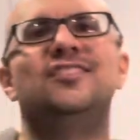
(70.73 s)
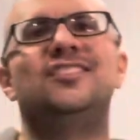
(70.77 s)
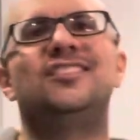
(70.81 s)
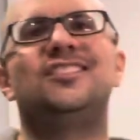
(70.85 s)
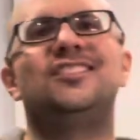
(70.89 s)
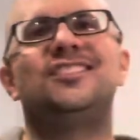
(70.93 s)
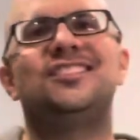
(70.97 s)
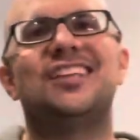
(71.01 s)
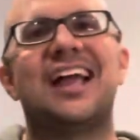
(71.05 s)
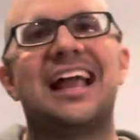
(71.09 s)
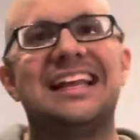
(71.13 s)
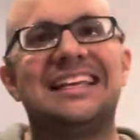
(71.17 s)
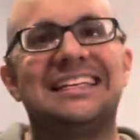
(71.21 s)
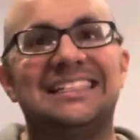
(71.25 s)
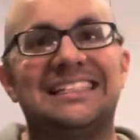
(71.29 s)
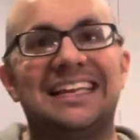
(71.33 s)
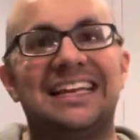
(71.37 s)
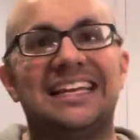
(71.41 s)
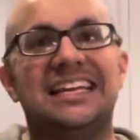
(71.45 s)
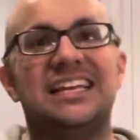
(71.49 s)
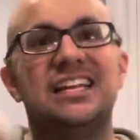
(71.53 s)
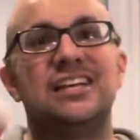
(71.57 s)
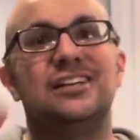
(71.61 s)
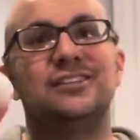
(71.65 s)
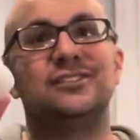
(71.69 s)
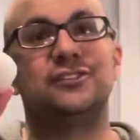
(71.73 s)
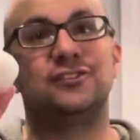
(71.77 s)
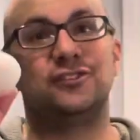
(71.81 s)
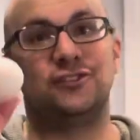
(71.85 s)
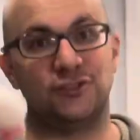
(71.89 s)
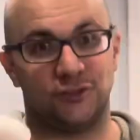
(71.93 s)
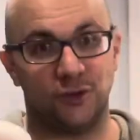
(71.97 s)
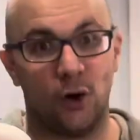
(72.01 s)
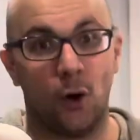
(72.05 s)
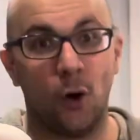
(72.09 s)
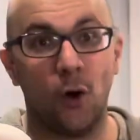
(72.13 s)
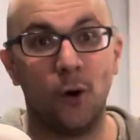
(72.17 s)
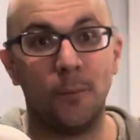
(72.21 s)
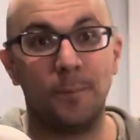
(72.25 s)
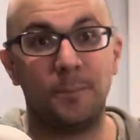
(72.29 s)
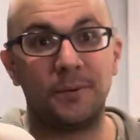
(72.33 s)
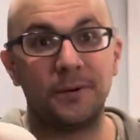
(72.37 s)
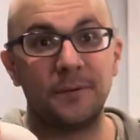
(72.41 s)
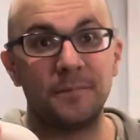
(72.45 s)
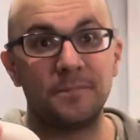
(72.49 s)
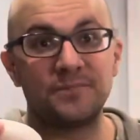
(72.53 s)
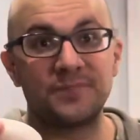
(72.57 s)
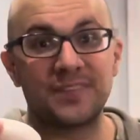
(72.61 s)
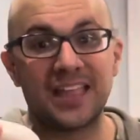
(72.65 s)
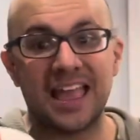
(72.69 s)
scented
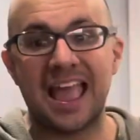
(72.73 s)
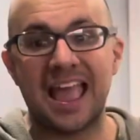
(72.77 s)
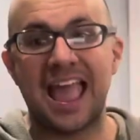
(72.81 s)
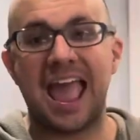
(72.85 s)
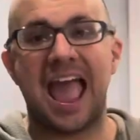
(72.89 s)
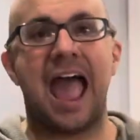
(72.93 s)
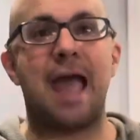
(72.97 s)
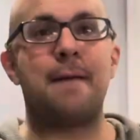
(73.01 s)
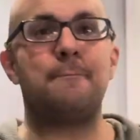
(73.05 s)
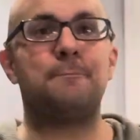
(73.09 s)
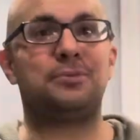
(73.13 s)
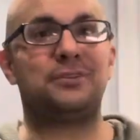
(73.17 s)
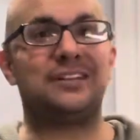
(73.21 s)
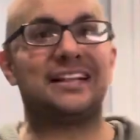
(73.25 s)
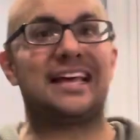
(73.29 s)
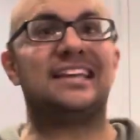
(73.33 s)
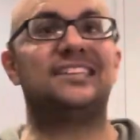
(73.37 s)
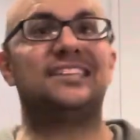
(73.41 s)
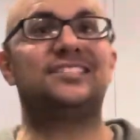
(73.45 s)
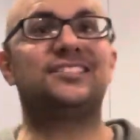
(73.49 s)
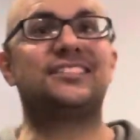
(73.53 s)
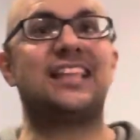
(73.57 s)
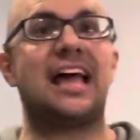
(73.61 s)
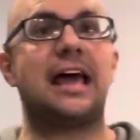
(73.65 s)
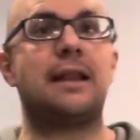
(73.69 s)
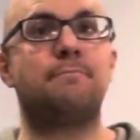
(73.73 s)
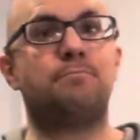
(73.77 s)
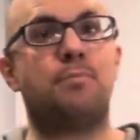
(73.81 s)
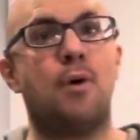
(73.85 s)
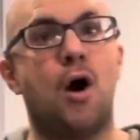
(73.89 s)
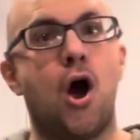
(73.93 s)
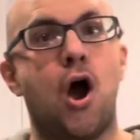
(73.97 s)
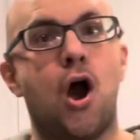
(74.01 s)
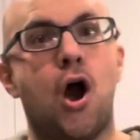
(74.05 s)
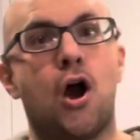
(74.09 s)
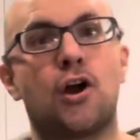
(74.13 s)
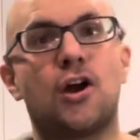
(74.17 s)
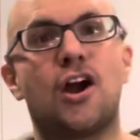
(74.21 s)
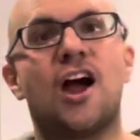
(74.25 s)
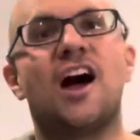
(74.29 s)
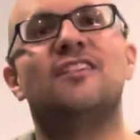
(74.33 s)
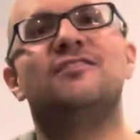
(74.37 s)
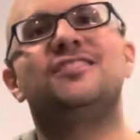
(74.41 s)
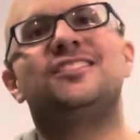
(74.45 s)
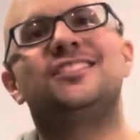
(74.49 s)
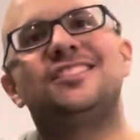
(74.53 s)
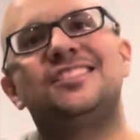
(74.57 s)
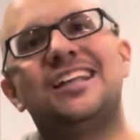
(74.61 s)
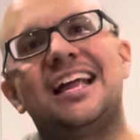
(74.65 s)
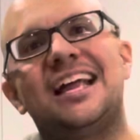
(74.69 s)
soap and place that bar of
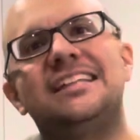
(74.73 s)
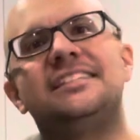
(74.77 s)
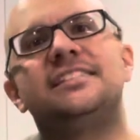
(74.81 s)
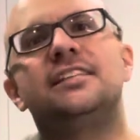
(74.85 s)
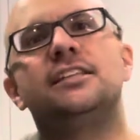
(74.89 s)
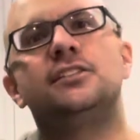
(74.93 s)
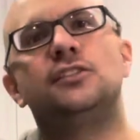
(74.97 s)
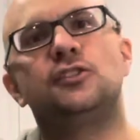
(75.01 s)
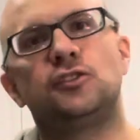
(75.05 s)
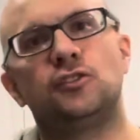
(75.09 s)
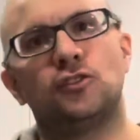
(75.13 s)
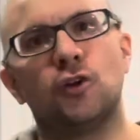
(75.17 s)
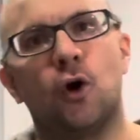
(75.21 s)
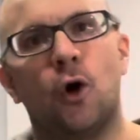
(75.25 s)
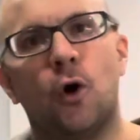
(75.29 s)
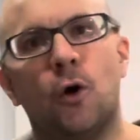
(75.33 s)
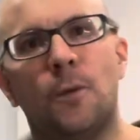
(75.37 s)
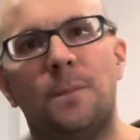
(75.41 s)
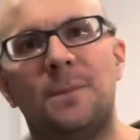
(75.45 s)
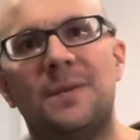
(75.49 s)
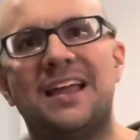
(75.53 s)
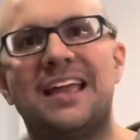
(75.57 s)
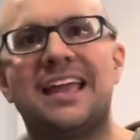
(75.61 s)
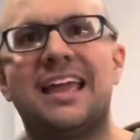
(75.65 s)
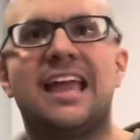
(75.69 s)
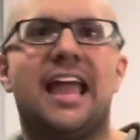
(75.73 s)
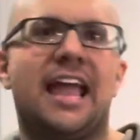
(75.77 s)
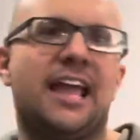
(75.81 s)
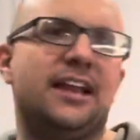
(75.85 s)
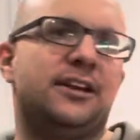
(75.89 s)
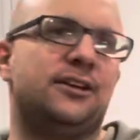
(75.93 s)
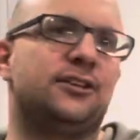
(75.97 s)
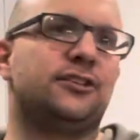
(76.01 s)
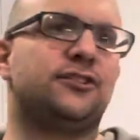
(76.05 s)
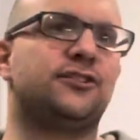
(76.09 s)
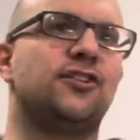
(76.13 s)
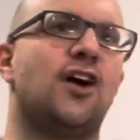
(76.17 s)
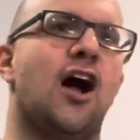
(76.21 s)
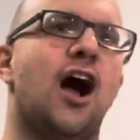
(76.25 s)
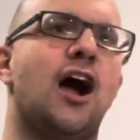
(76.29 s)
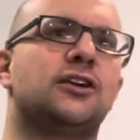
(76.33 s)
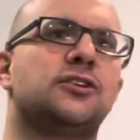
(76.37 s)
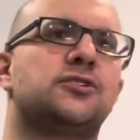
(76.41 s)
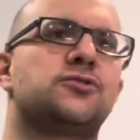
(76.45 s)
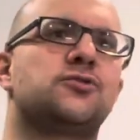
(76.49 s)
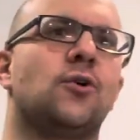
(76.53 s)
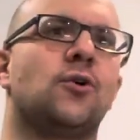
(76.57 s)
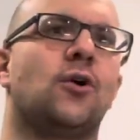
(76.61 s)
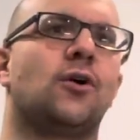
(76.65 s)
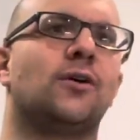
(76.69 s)
scented soap in your
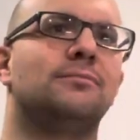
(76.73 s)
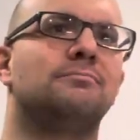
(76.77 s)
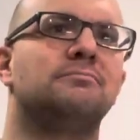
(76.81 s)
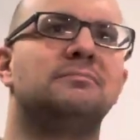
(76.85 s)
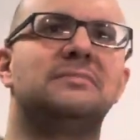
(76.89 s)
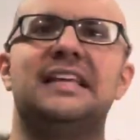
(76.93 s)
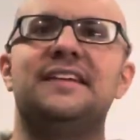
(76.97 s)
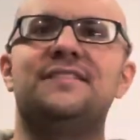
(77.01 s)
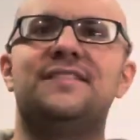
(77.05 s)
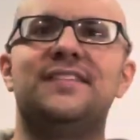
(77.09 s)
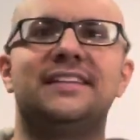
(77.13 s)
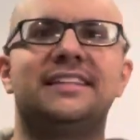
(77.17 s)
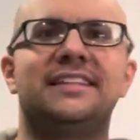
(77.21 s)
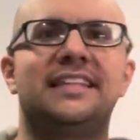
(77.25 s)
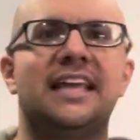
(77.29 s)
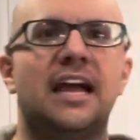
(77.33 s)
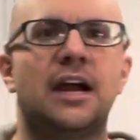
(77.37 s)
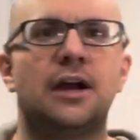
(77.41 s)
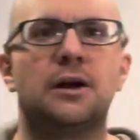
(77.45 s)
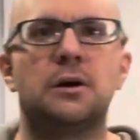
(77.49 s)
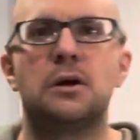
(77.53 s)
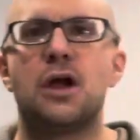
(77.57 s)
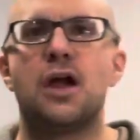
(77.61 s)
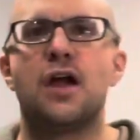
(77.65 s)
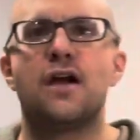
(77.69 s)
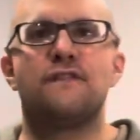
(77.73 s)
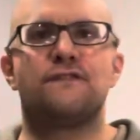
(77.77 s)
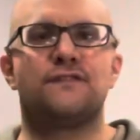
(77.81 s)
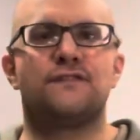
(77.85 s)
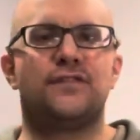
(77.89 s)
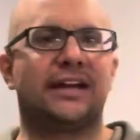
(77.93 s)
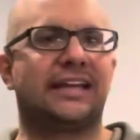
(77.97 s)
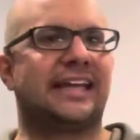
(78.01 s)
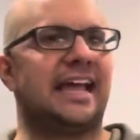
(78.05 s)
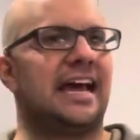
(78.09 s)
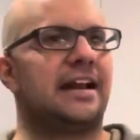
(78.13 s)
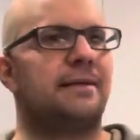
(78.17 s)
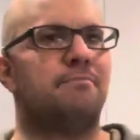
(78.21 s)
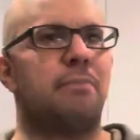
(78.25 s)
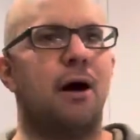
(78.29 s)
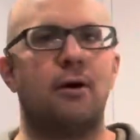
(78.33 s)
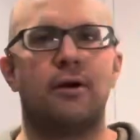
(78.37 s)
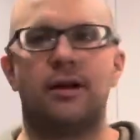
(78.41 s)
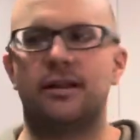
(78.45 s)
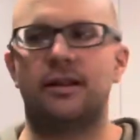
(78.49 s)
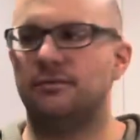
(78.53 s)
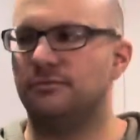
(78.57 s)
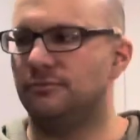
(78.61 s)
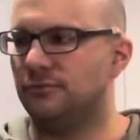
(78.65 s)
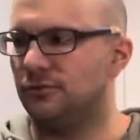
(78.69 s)
sock drawer. Leave it there, forget
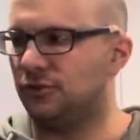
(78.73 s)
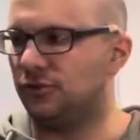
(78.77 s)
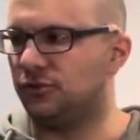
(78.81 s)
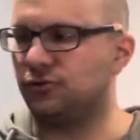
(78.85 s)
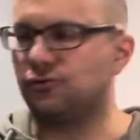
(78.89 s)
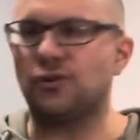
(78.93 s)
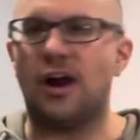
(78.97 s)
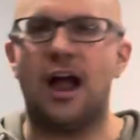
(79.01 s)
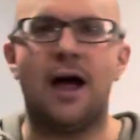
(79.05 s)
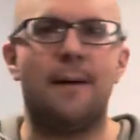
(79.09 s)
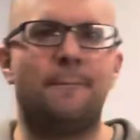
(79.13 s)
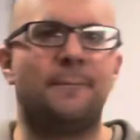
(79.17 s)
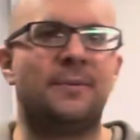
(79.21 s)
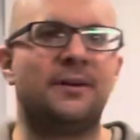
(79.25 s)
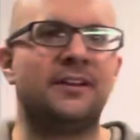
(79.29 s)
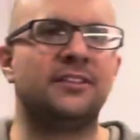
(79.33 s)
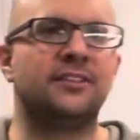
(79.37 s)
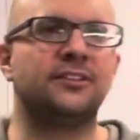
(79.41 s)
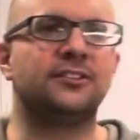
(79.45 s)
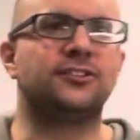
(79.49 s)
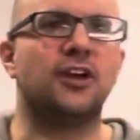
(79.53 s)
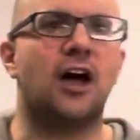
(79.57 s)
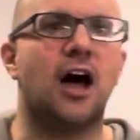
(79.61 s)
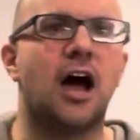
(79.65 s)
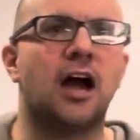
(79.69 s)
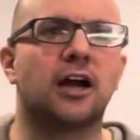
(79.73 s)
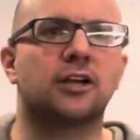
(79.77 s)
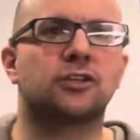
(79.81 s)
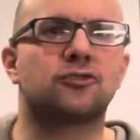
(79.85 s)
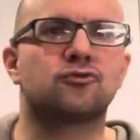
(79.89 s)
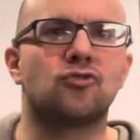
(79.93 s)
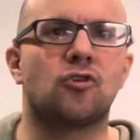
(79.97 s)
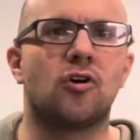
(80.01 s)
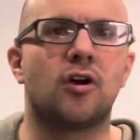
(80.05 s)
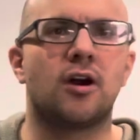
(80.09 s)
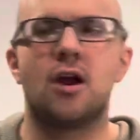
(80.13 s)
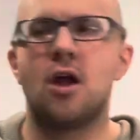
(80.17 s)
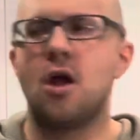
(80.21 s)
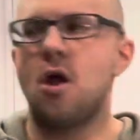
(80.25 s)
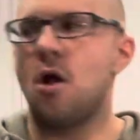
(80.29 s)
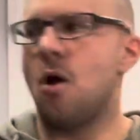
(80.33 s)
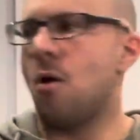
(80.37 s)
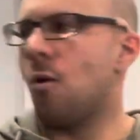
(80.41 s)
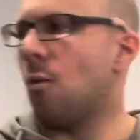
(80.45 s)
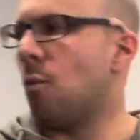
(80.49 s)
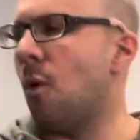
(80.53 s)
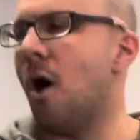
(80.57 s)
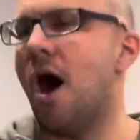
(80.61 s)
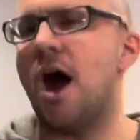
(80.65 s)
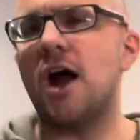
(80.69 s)
about it. Just drop it in the sock drawer,
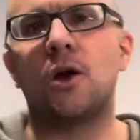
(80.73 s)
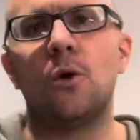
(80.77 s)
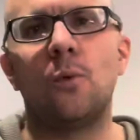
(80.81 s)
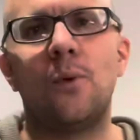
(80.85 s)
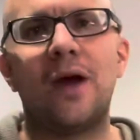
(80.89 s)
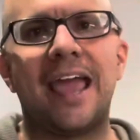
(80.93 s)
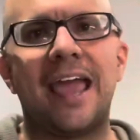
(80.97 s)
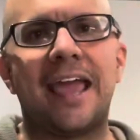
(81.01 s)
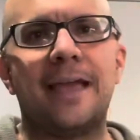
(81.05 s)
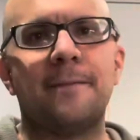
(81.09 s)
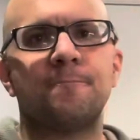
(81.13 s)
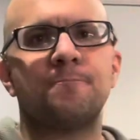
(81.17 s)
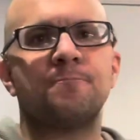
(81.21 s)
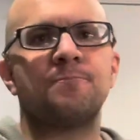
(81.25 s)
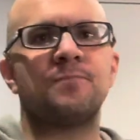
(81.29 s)
walk away.